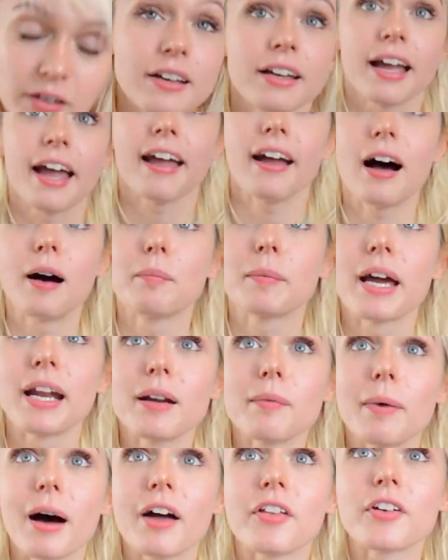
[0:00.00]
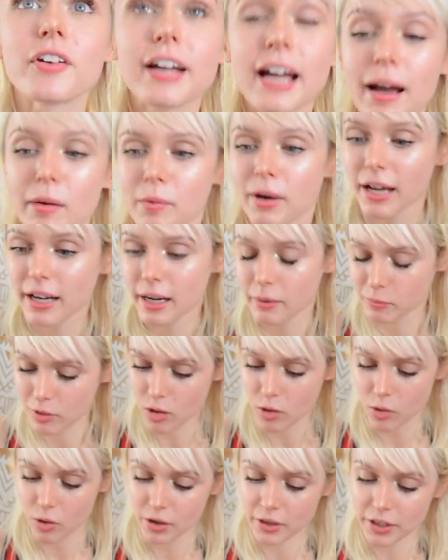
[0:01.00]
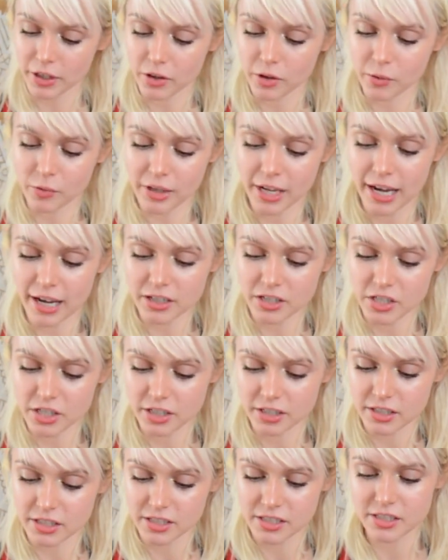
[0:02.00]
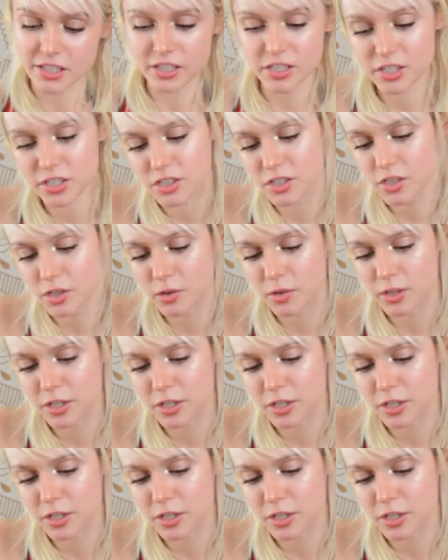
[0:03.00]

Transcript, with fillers: Okay, I'm getting my other camera and I'm recording her reaction because this is too